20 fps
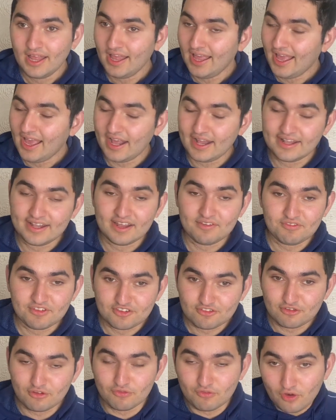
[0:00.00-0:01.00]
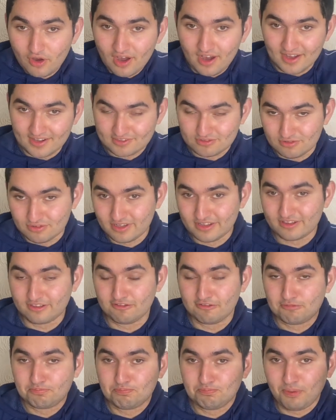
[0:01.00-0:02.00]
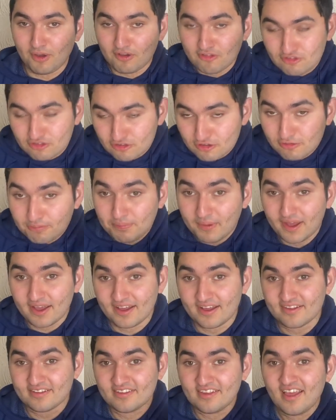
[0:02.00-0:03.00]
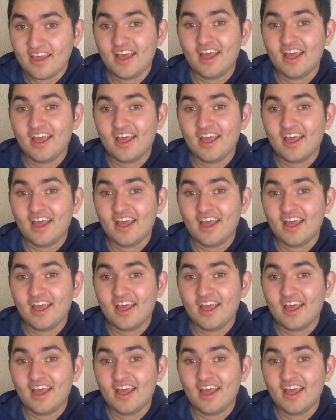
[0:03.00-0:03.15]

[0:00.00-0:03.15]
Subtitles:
And then we saw what Arsenal did to both Spurs